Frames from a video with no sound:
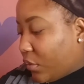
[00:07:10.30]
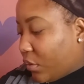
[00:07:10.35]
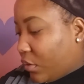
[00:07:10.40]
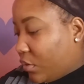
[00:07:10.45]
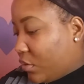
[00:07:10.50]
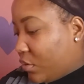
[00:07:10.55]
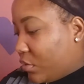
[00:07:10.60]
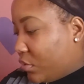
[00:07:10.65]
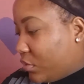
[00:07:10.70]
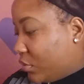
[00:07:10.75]

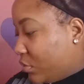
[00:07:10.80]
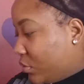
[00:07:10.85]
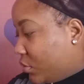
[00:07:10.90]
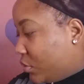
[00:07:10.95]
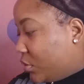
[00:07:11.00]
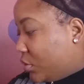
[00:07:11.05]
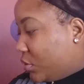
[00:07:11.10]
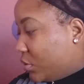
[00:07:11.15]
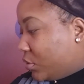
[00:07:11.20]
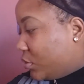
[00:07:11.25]
of what I'm
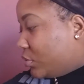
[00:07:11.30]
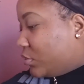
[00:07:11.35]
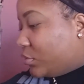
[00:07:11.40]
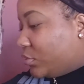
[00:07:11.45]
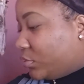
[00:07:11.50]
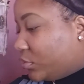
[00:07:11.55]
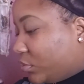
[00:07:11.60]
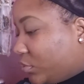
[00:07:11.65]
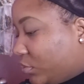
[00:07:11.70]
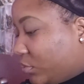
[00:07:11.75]
using
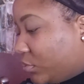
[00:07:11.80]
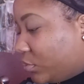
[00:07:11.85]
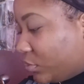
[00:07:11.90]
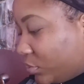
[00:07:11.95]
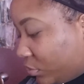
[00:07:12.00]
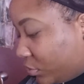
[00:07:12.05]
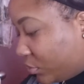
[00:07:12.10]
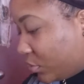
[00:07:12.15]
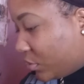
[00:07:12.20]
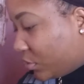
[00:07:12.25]
today, my
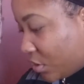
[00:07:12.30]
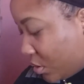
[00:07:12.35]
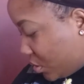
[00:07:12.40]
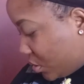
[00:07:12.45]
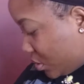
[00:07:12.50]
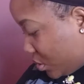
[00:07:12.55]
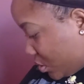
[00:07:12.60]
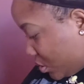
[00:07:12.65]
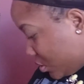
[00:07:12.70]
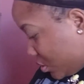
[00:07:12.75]

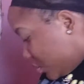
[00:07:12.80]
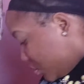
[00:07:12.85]
eyeshadow.